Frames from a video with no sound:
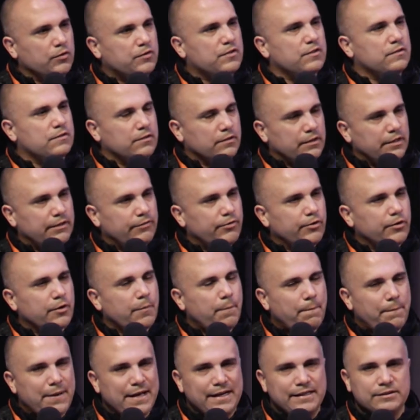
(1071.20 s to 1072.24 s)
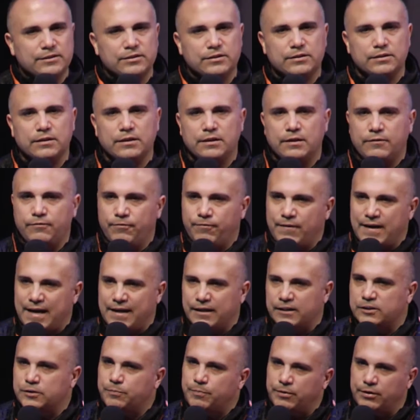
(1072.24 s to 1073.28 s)
to deliver the best fan
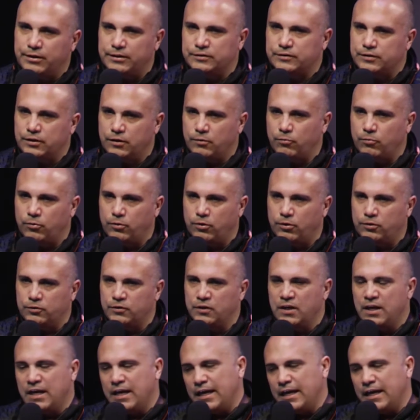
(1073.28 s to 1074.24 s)
experience in the world.